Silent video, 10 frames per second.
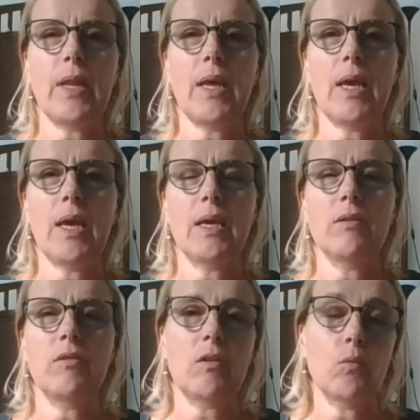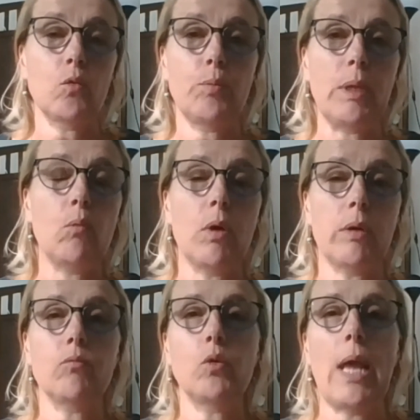and that would be
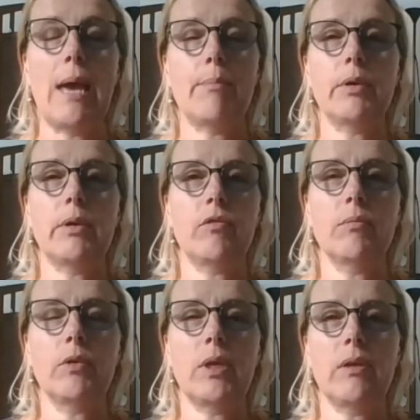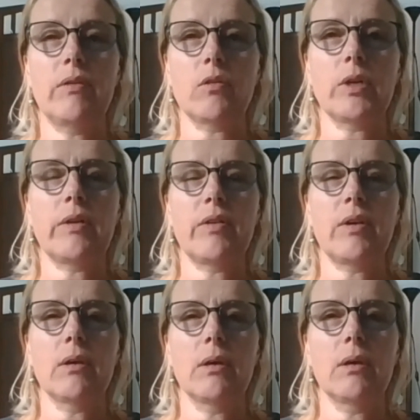what would happen if somebody is organizing
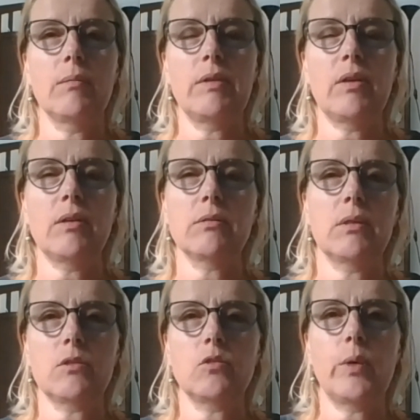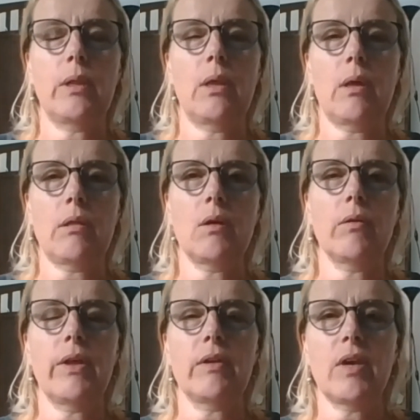a meeting. So they're doing their thing on
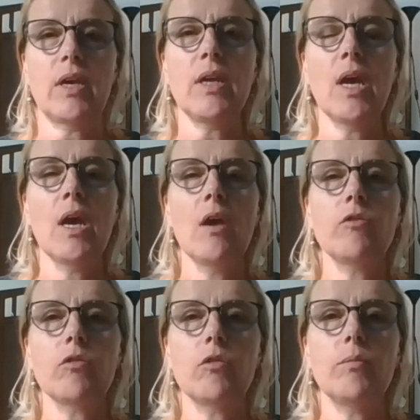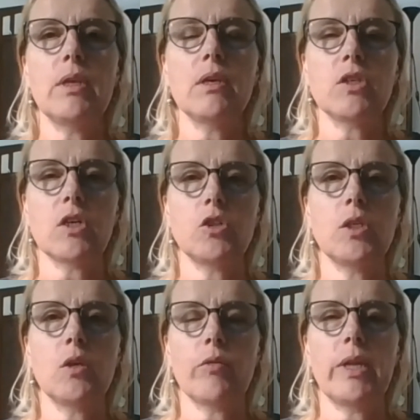their side. So the meeting is
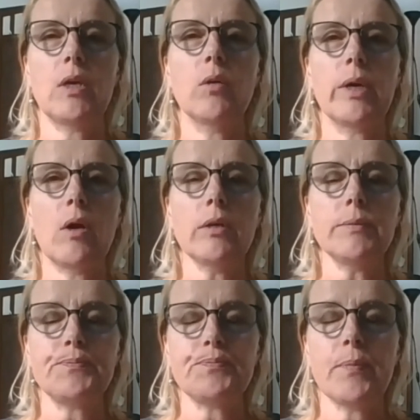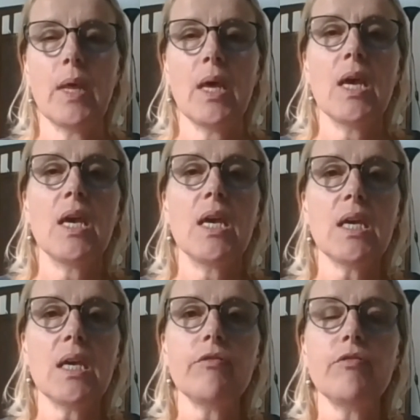actually already going on.
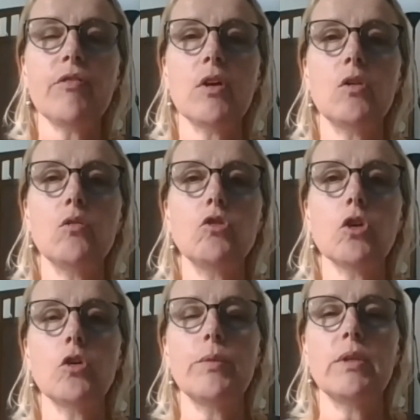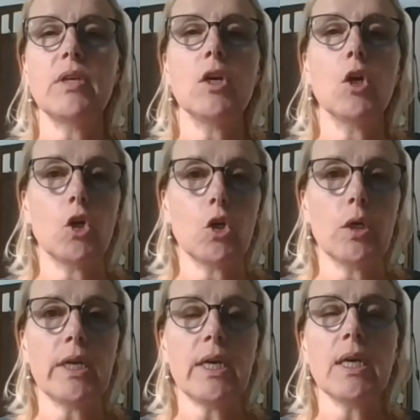If you join a meeting
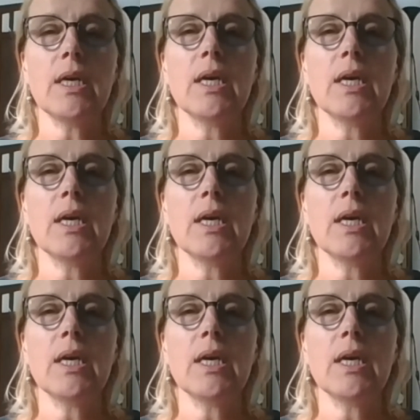early,